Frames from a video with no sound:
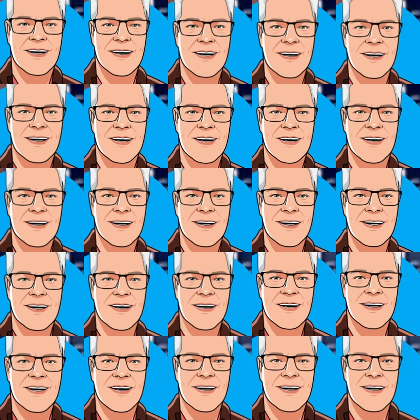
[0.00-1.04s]

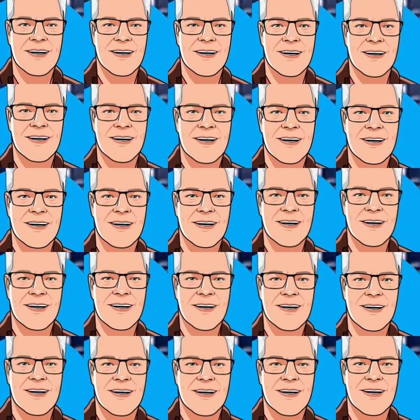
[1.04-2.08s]

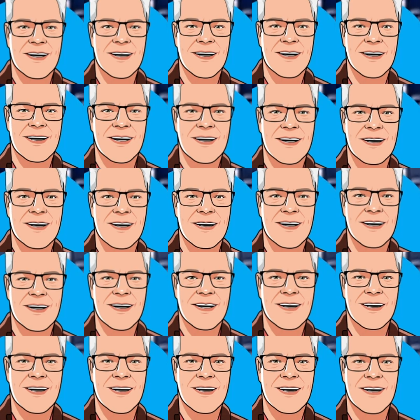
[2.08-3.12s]

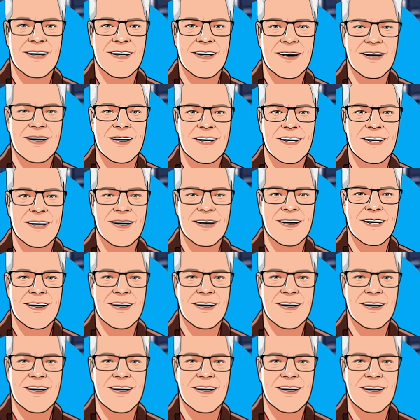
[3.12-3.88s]
No one is speaking in this clip.